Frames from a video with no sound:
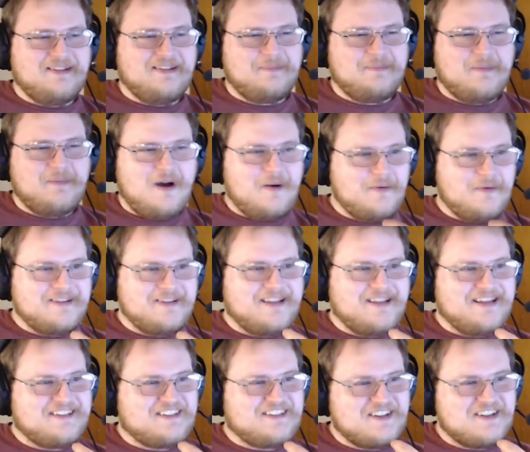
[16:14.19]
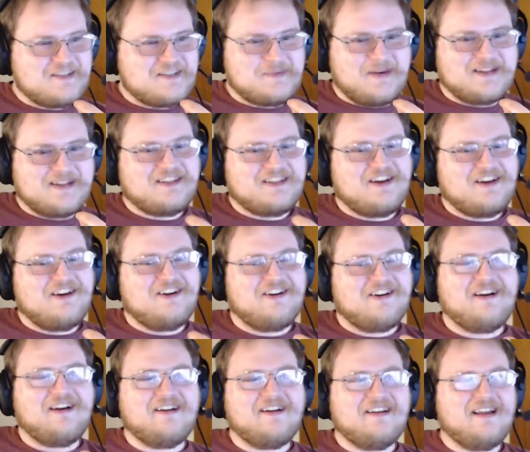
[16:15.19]
The moment they touched my
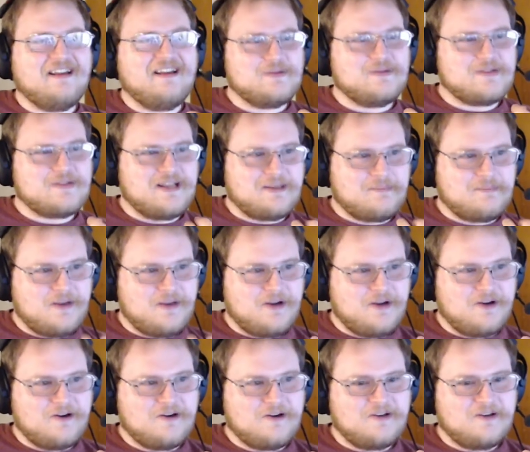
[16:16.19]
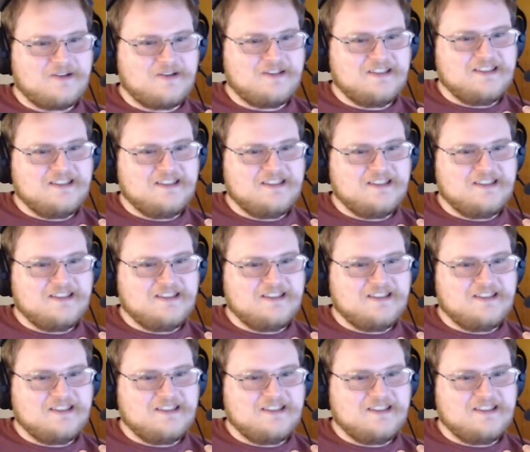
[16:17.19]
tongue, it was like pure.